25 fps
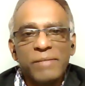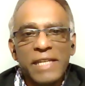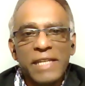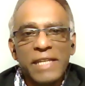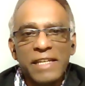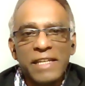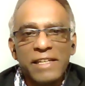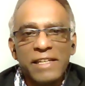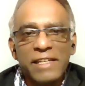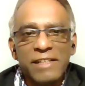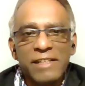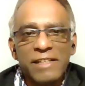
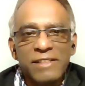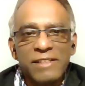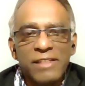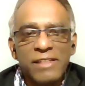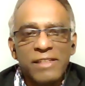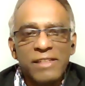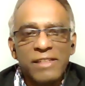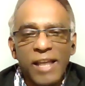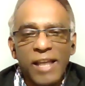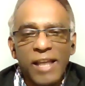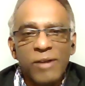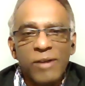He
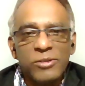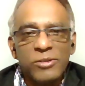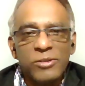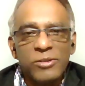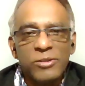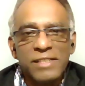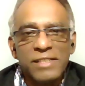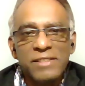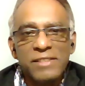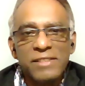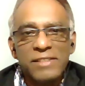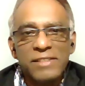killed
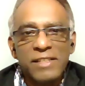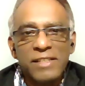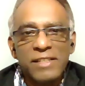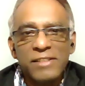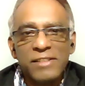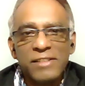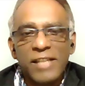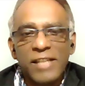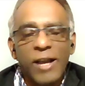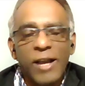thousands and